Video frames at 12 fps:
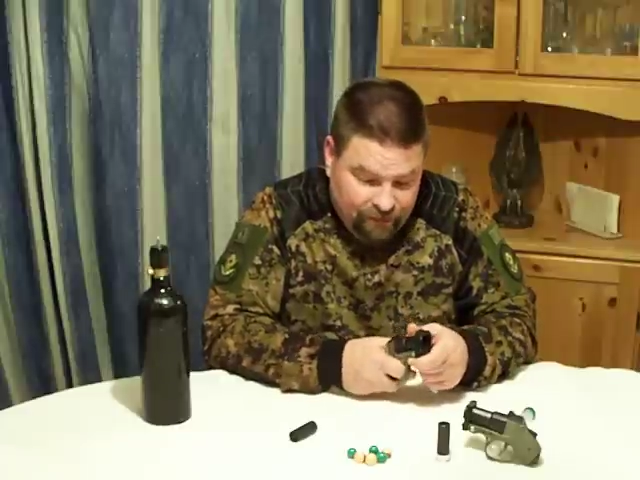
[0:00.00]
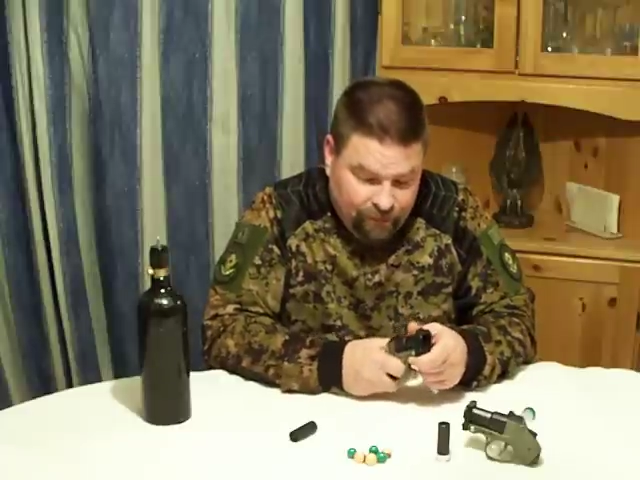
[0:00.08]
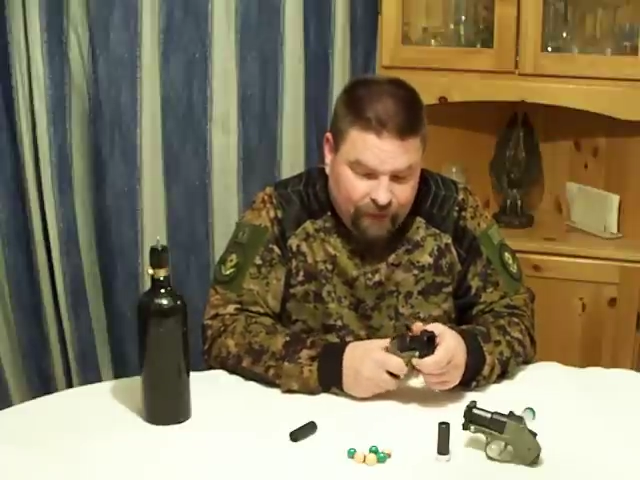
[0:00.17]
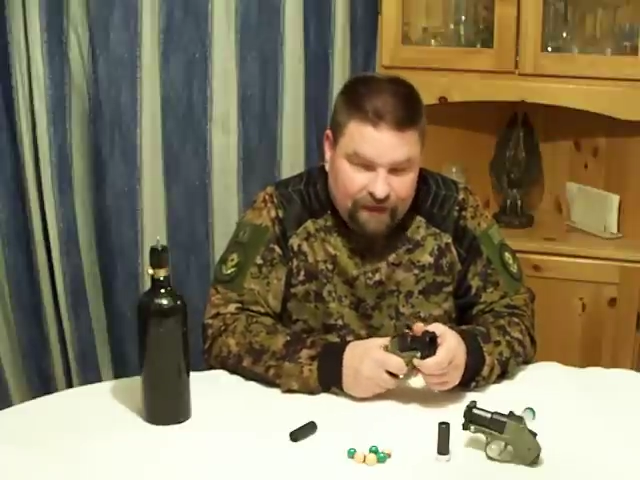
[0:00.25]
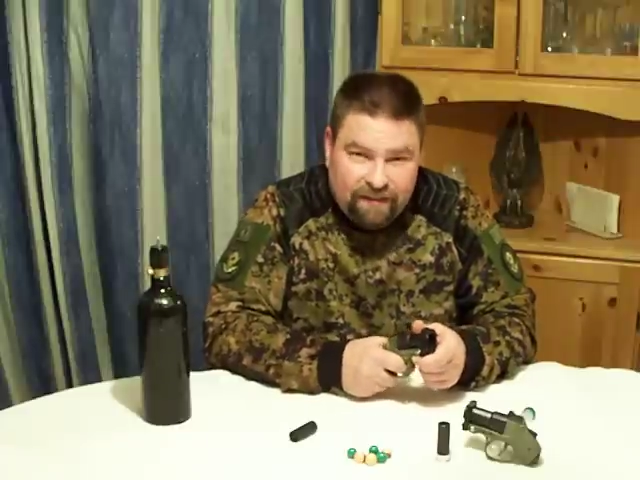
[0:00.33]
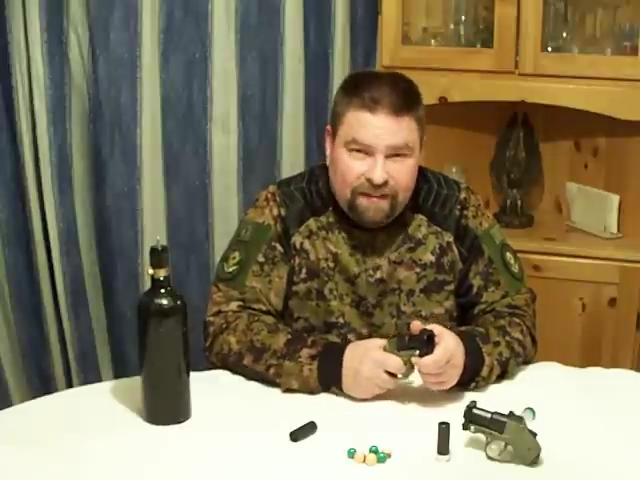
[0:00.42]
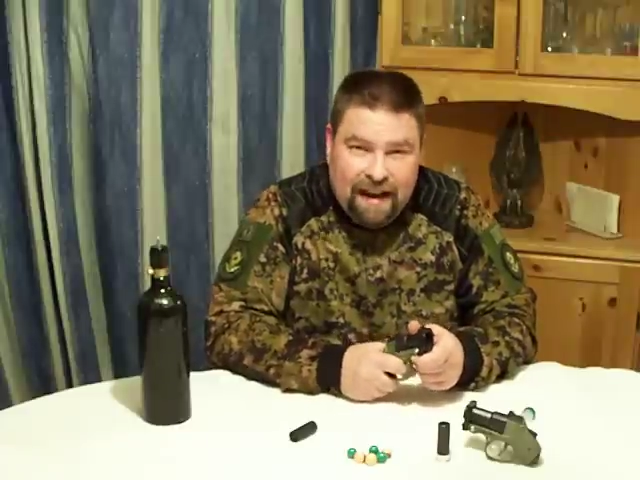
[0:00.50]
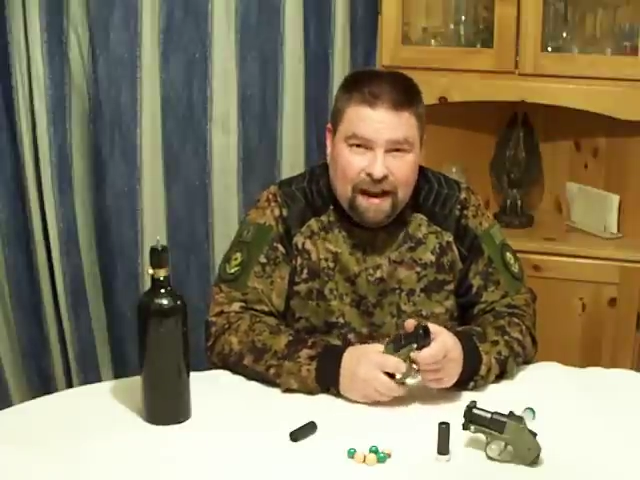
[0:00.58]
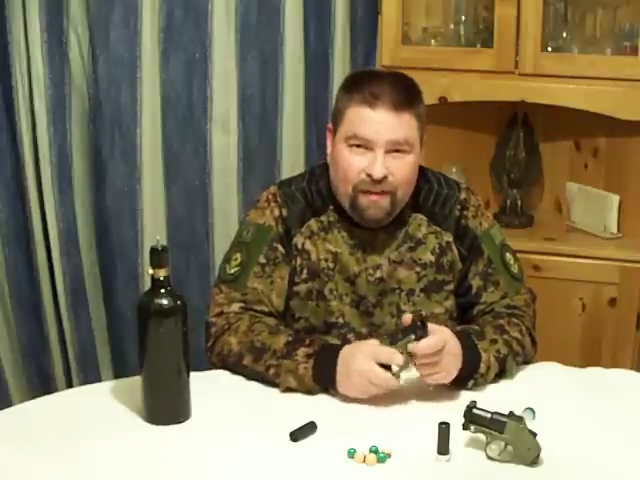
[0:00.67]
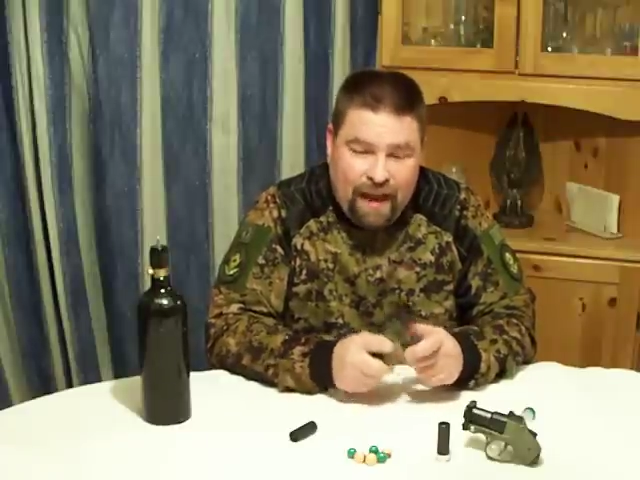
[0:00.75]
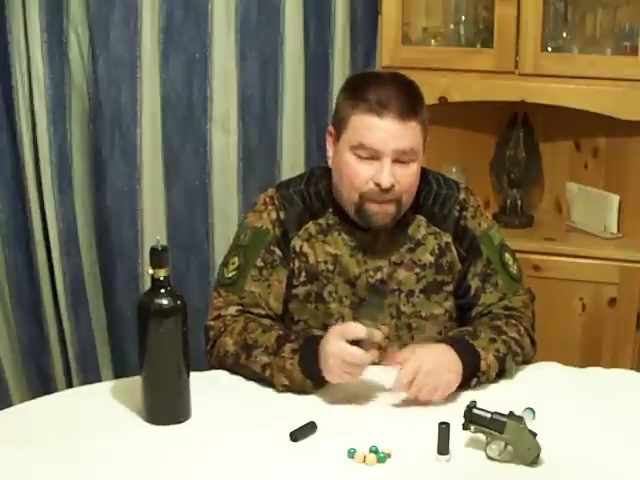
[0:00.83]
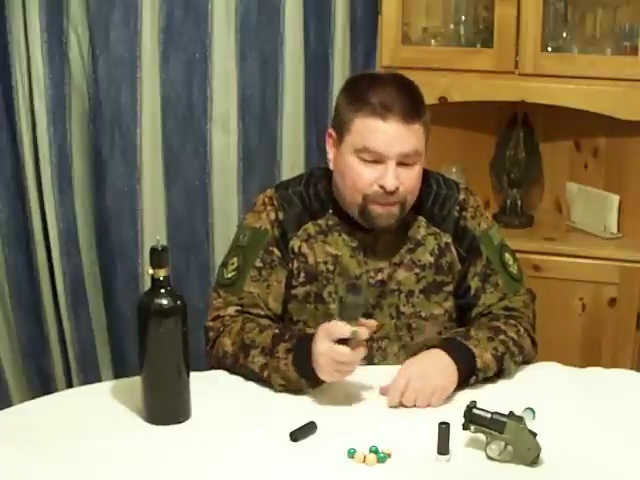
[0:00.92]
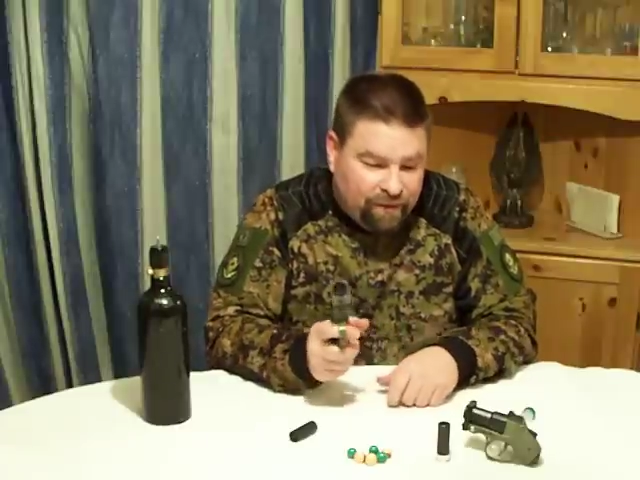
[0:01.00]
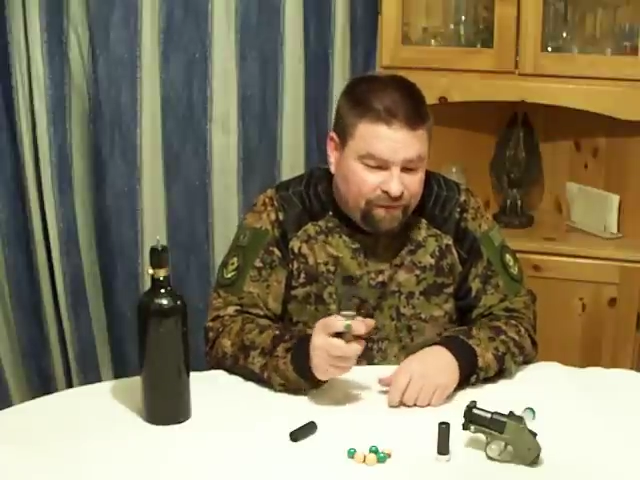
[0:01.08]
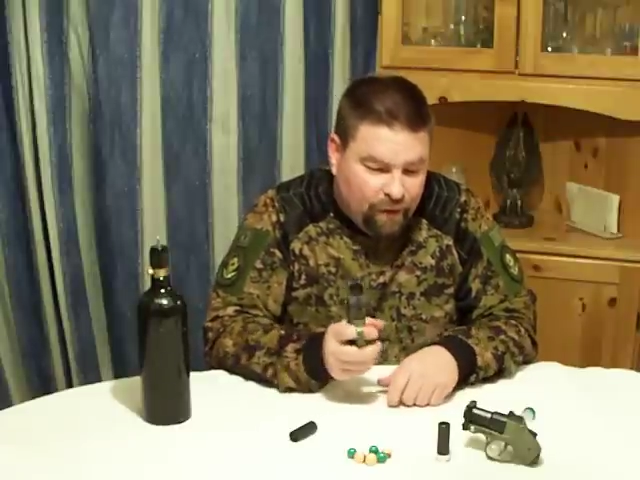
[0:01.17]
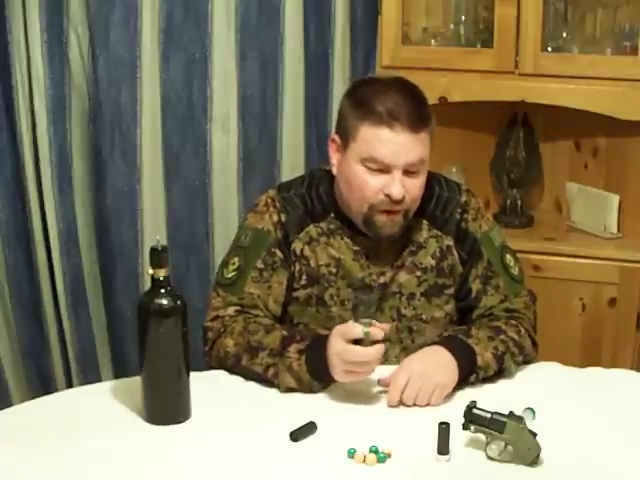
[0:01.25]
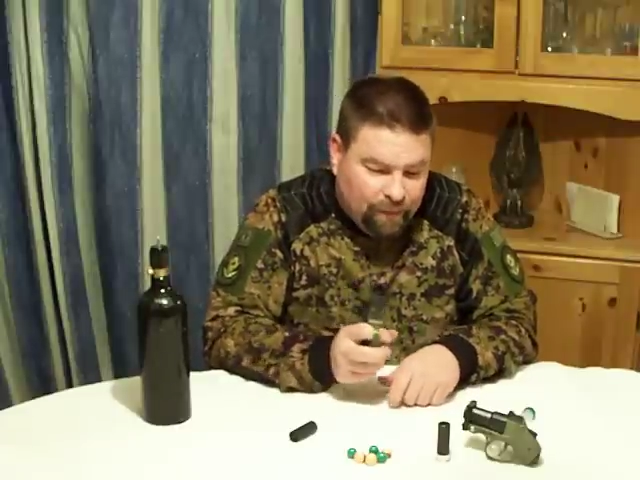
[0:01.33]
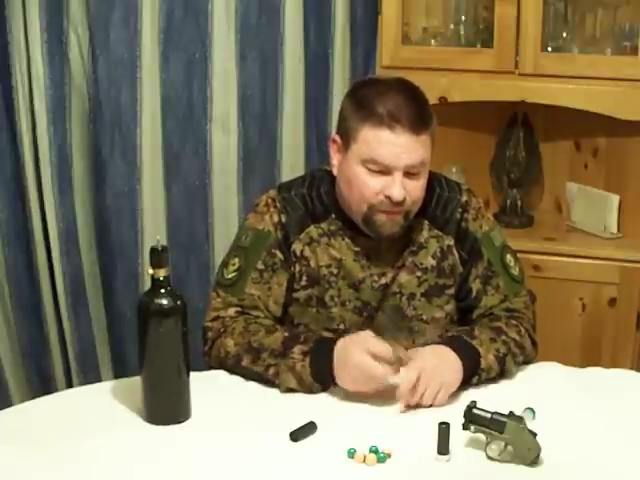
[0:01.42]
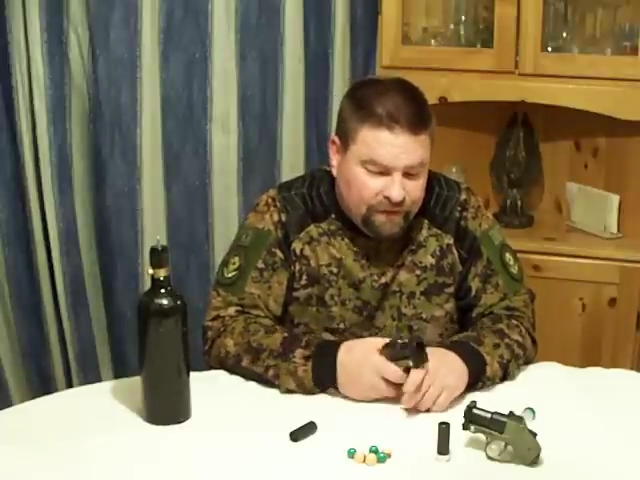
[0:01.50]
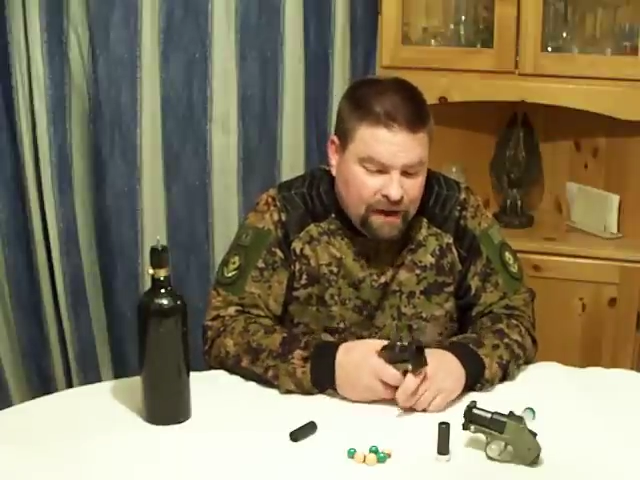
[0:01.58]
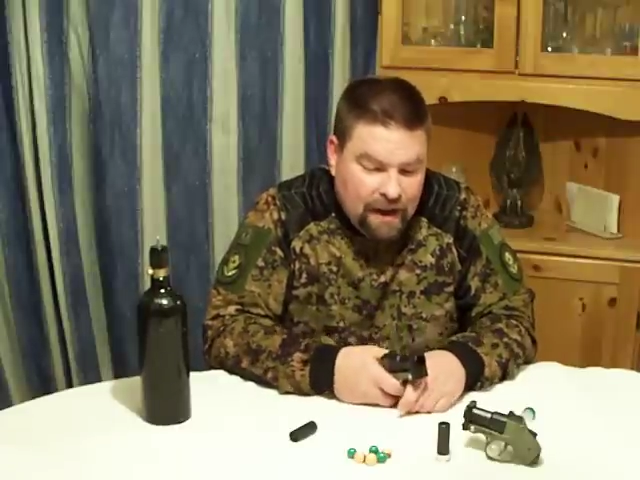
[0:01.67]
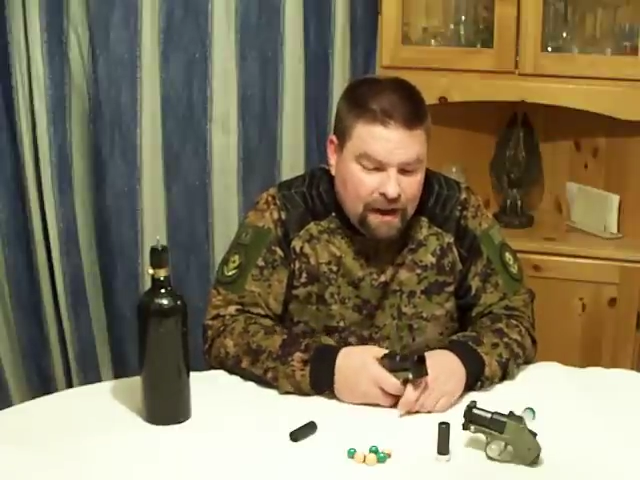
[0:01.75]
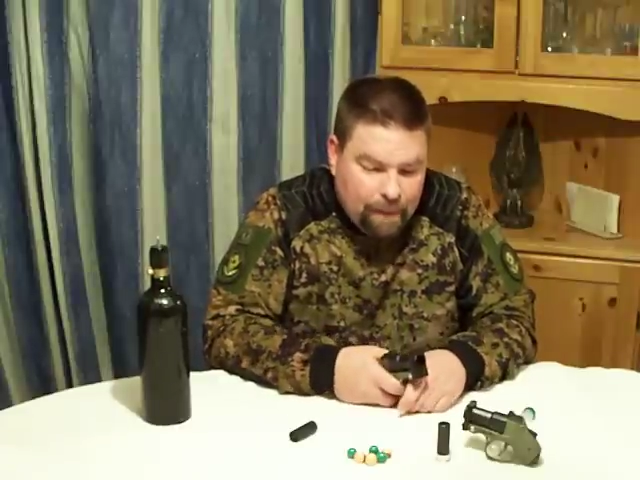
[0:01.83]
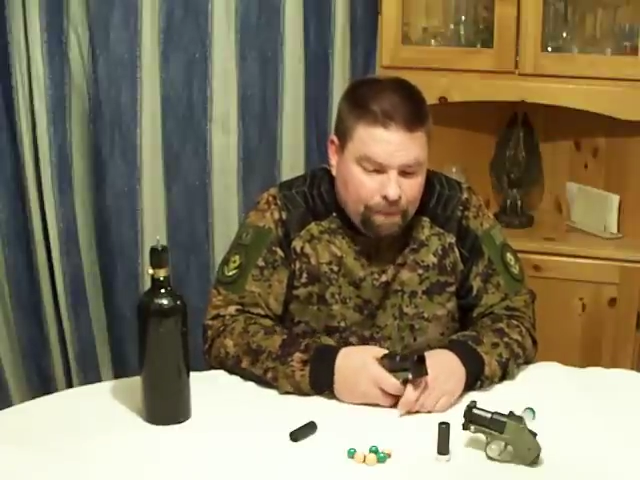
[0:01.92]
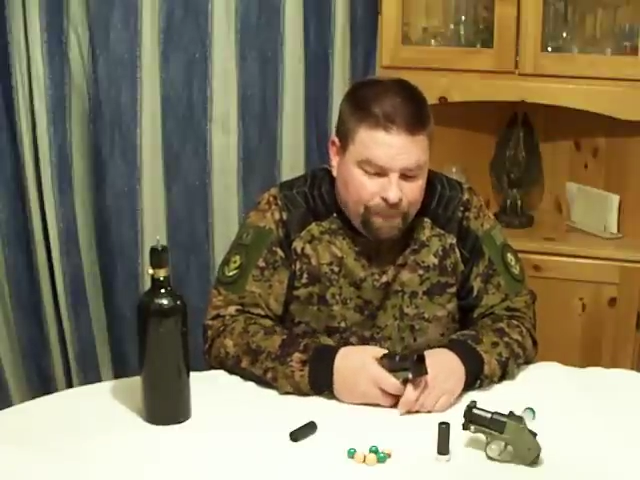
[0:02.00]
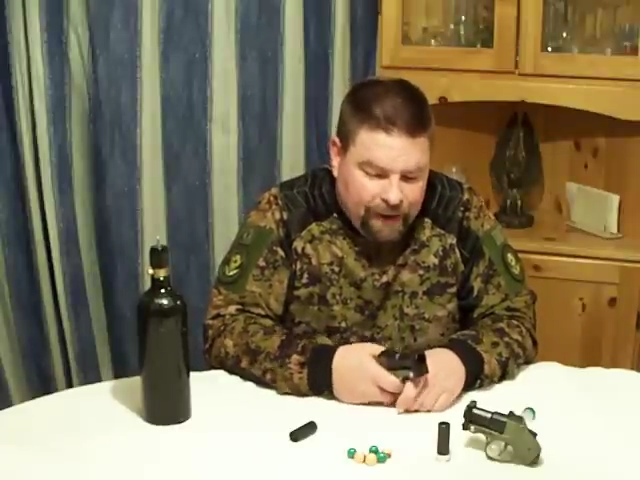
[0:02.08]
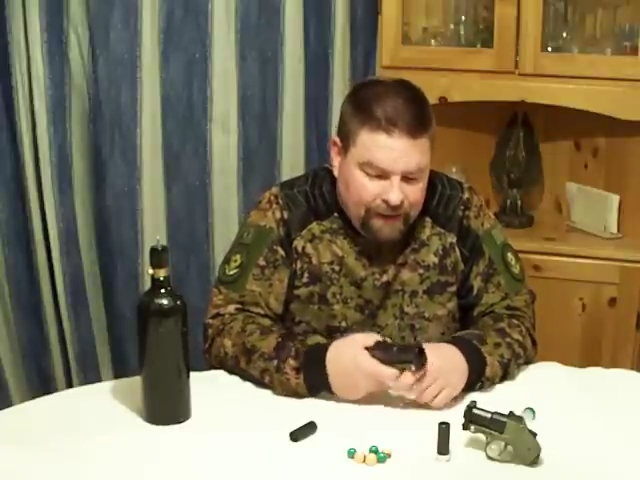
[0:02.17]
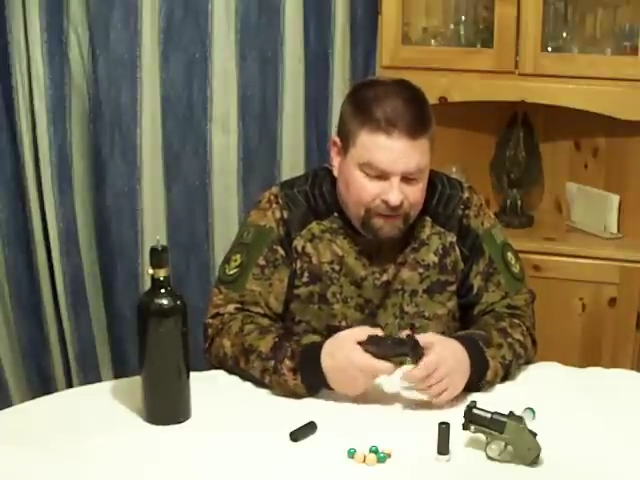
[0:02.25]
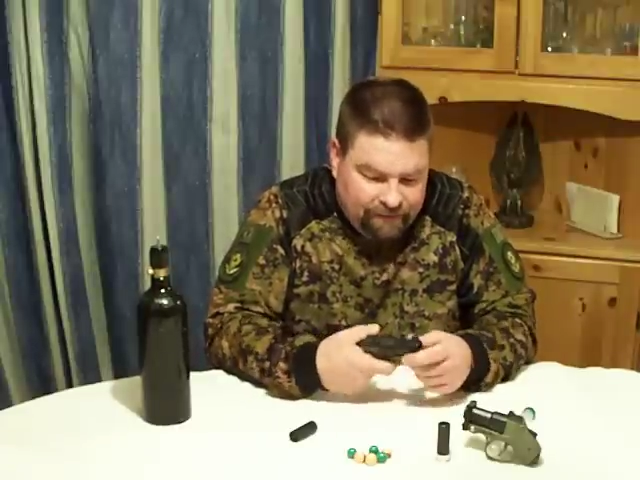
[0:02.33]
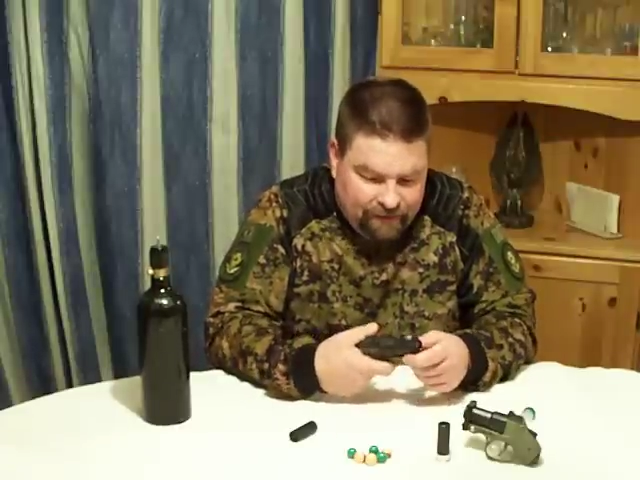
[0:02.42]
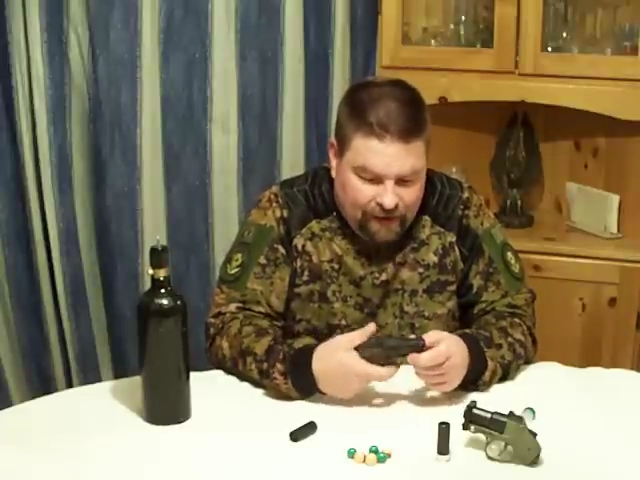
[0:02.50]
so we can see how that performs. But